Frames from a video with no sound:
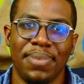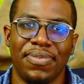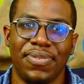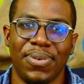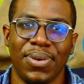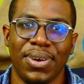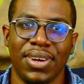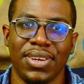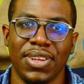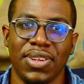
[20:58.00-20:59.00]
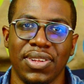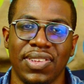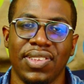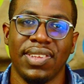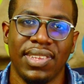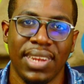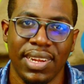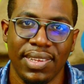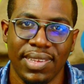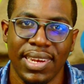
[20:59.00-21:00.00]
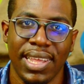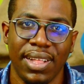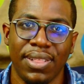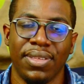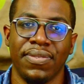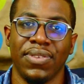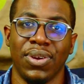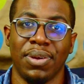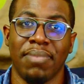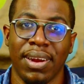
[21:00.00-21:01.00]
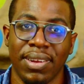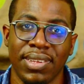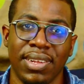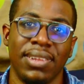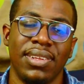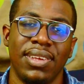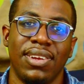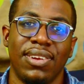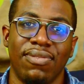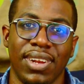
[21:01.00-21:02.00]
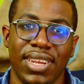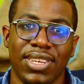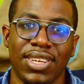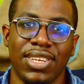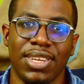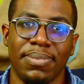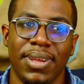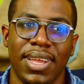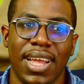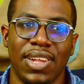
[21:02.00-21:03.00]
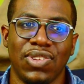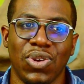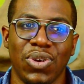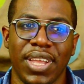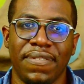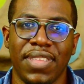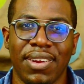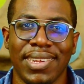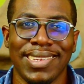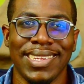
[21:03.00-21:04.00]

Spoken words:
for the sustenance and the health of your marital relationship. And so if there is